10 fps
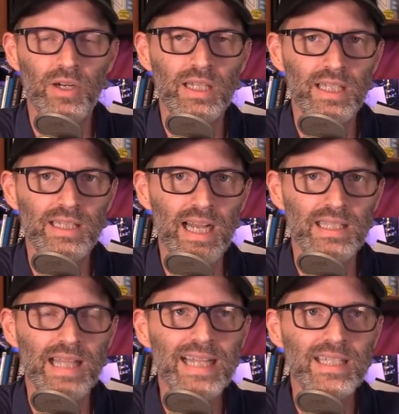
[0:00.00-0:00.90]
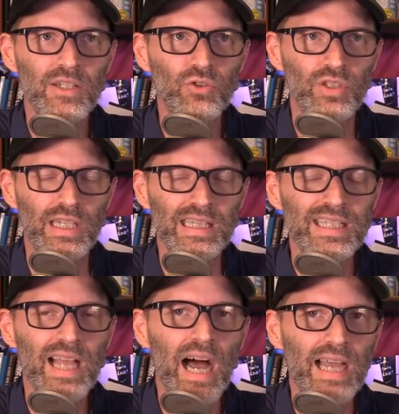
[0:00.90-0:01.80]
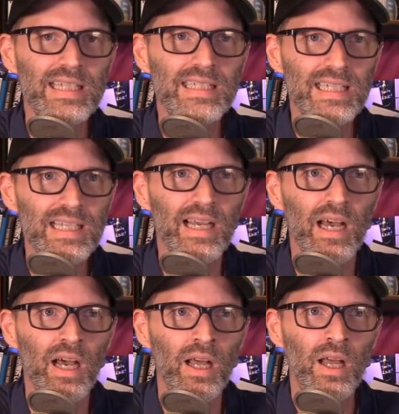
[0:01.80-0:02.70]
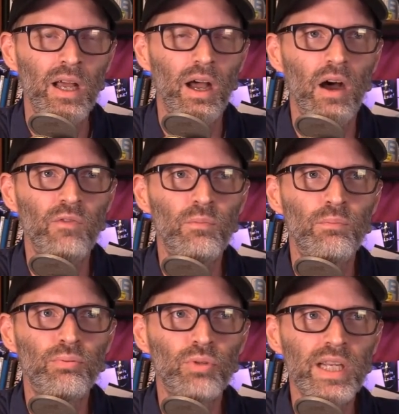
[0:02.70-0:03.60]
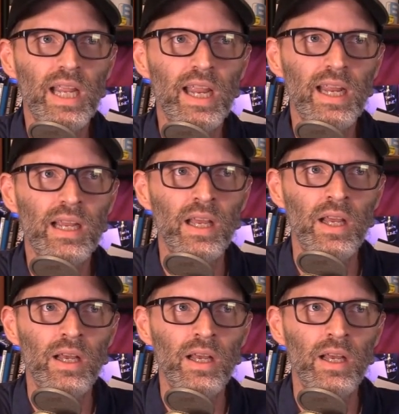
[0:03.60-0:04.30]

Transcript: And I think that that's interesting. This idea of bringing,